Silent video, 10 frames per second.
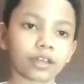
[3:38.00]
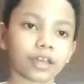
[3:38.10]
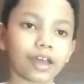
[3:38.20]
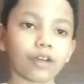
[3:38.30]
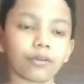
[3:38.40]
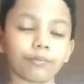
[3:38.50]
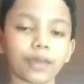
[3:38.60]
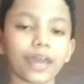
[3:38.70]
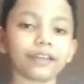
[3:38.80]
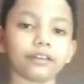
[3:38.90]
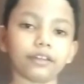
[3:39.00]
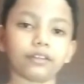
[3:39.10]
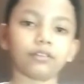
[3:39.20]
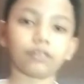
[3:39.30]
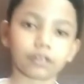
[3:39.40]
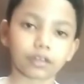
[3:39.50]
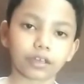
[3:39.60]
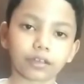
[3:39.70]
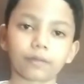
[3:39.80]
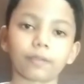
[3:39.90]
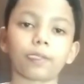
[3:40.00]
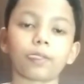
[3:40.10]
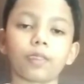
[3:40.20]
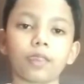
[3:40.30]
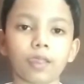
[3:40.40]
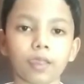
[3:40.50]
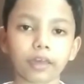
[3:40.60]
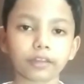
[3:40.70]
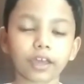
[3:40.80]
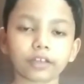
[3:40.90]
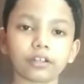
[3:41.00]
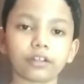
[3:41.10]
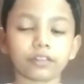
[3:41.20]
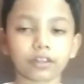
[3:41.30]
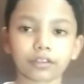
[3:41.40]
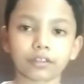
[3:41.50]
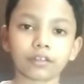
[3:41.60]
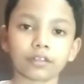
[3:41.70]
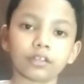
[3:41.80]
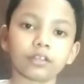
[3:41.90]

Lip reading: how a magnet looks like. It's actually just the